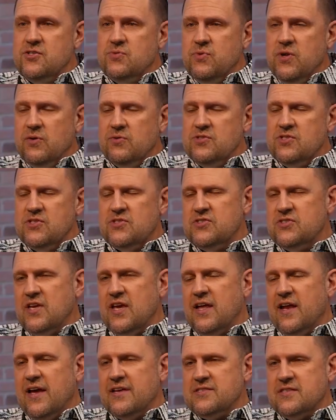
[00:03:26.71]
We don't just
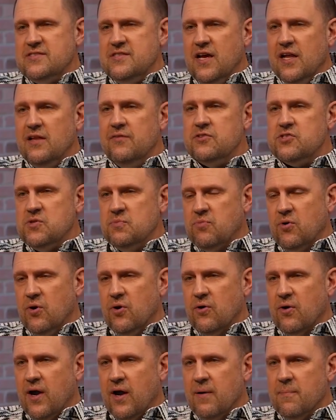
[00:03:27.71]
see it as a television
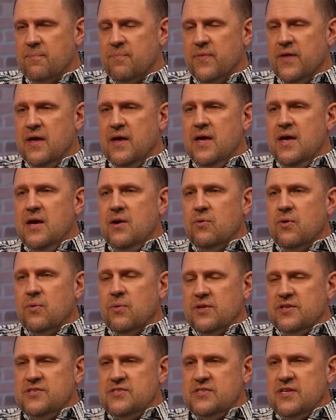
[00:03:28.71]
program, we
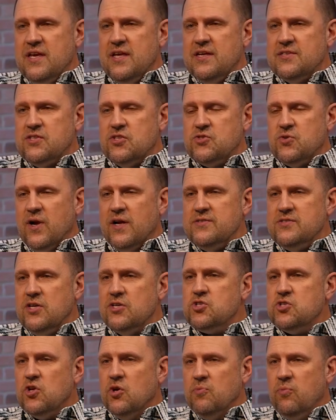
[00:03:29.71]
really see it as a
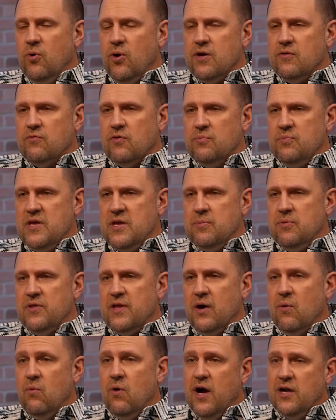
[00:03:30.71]
transitional point for people
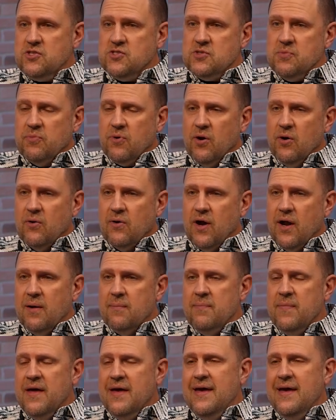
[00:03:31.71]
that watch the program